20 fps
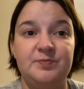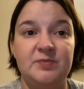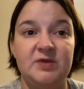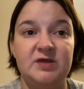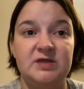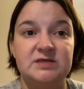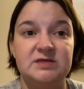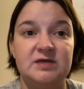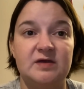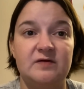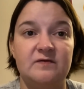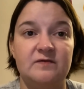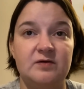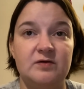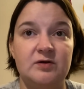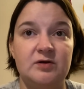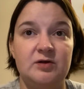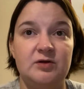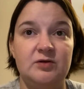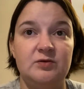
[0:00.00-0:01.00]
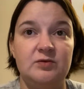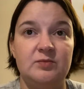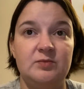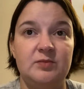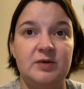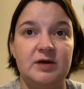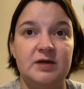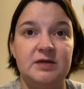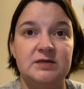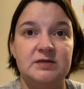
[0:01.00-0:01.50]
this afternoon,
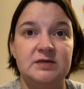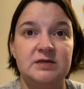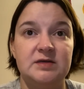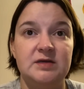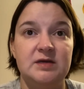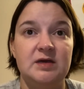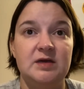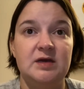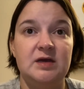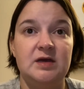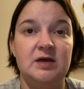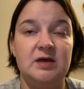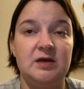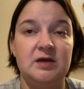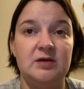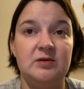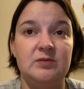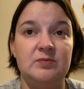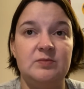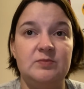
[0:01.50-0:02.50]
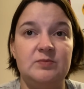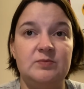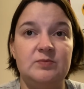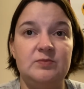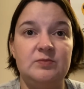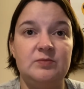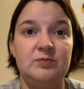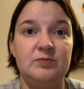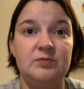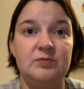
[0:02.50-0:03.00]
but
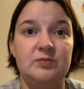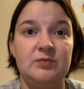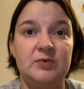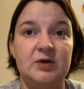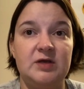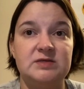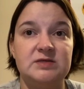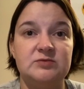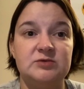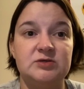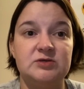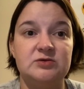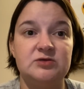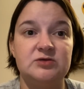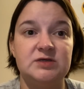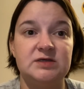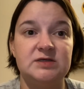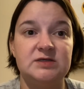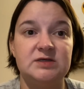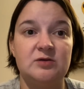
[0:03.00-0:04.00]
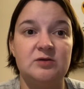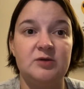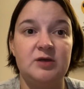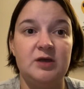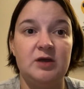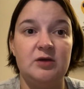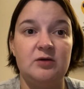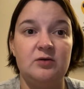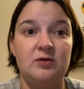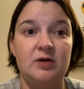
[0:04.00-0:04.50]
I had some associates helping
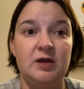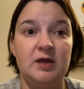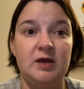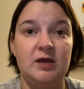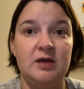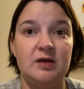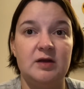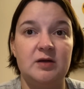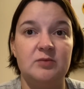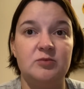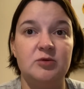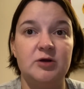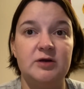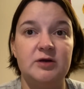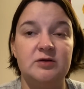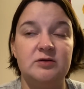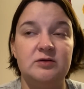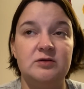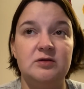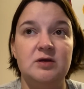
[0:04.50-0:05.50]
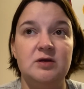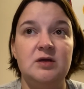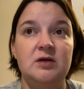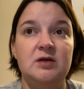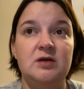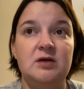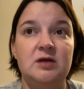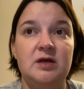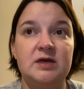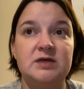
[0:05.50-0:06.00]
out at a bridal
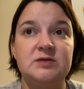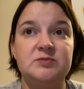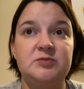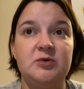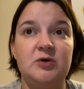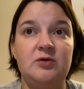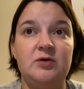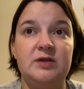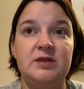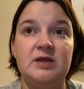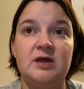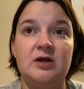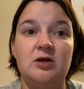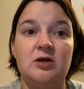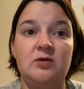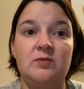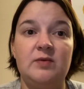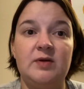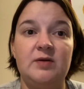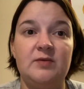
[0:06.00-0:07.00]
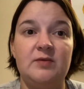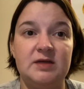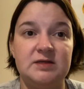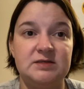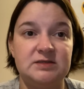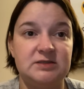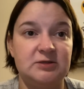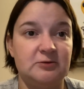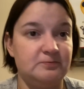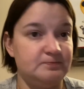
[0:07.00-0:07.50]
expo, and that all went well.
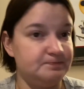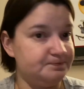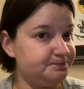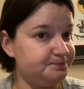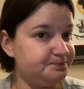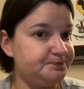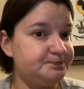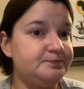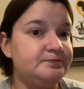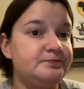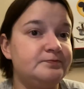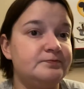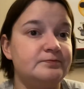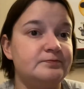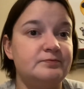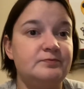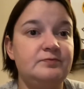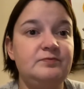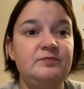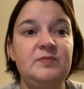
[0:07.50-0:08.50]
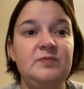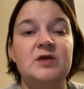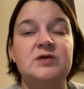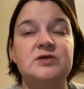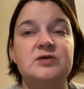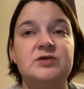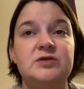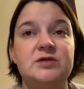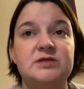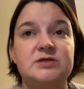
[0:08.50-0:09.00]
So
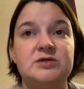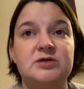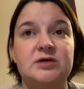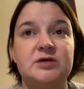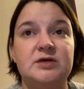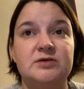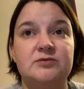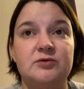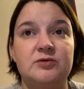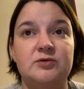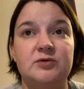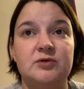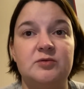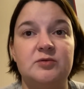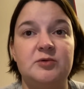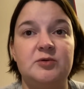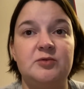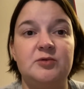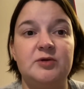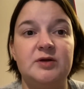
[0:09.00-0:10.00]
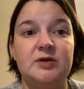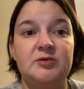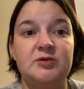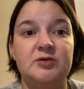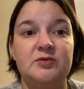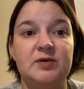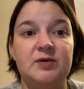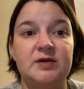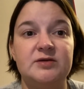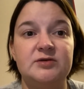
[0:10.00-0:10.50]
that's good because we were a little bit worried about the
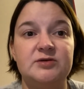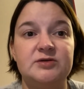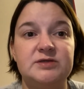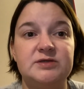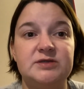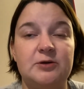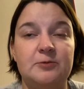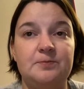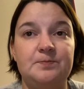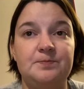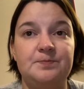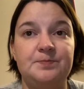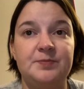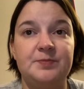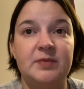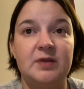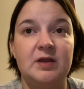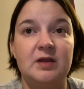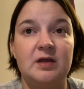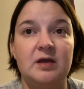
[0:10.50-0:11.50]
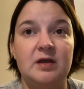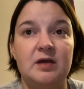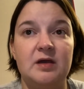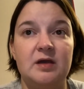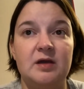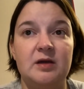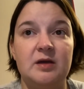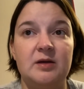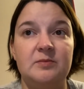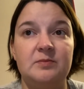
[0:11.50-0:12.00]
weather. So
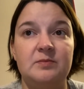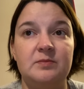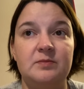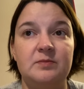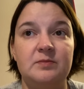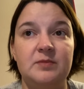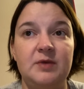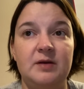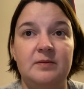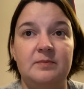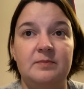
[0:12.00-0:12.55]
yeah,